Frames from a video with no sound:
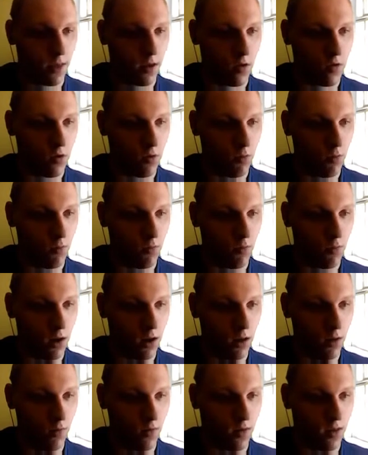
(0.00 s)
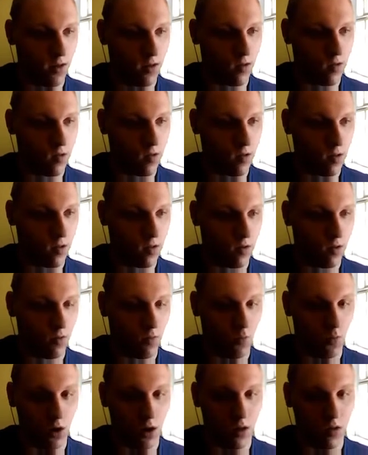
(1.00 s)
So I use this because it
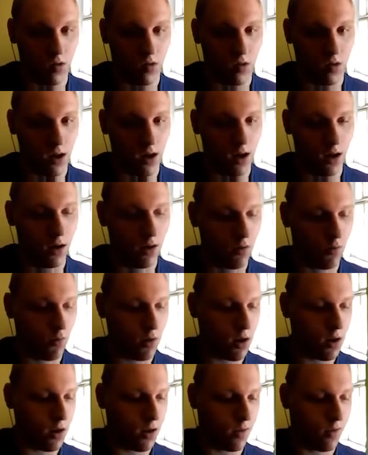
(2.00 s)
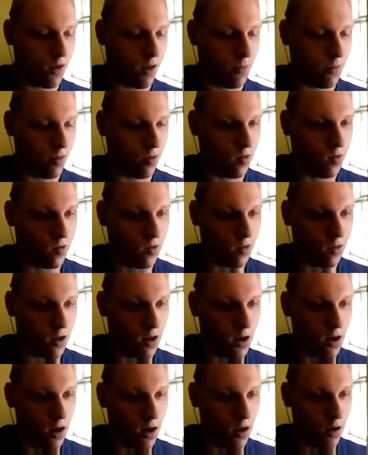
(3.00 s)
works, and in the rel I type in
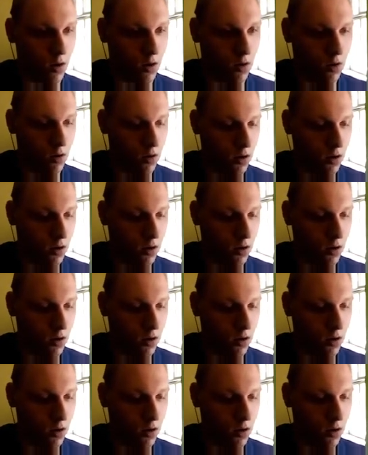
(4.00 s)
style